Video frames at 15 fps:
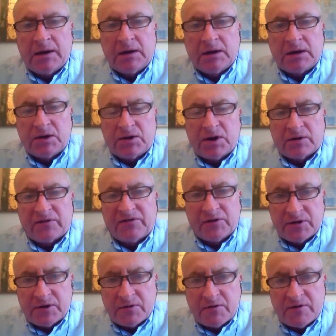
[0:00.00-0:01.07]
conduct
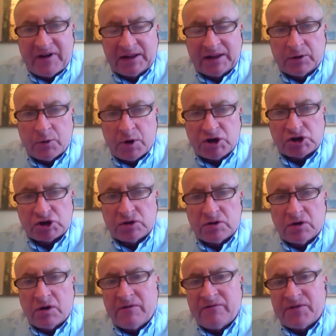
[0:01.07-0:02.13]
further evaluation
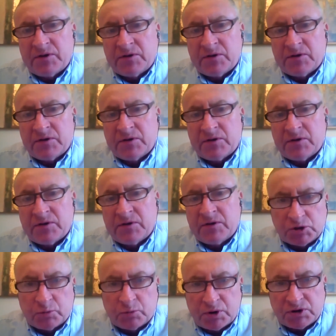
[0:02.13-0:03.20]
of those
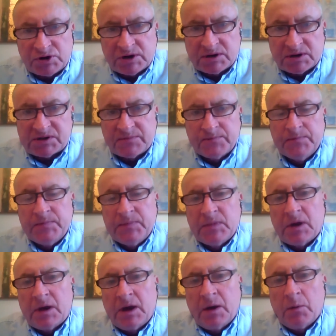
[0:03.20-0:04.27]
individual projects,
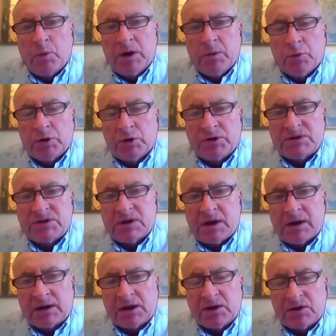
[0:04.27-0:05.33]
we would
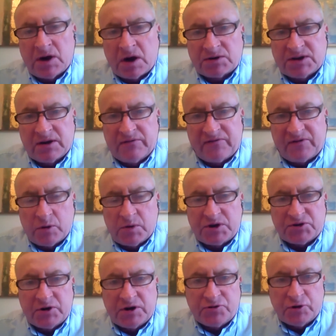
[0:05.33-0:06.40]
conduct
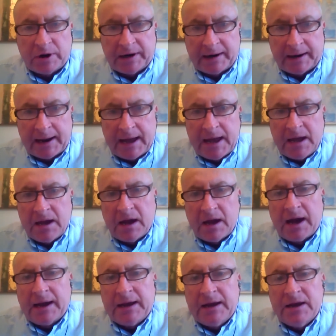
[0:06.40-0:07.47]
confirmatory drilling
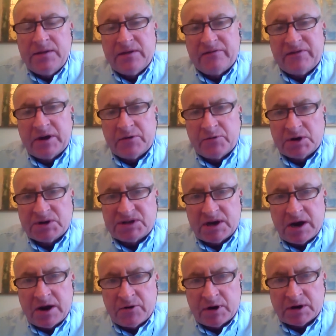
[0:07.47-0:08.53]
in the various
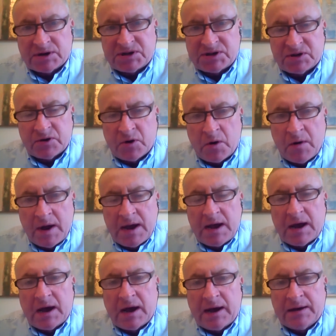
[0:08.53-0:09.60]
areas. So
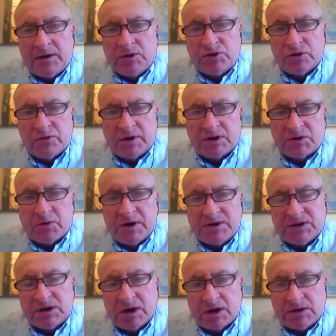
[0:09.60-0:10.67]
during
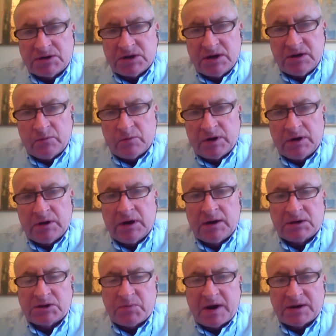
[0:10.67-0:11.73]
2019, we
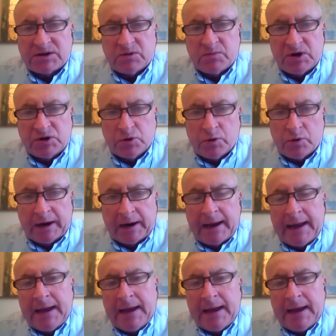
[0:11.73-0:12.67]
expect to be doing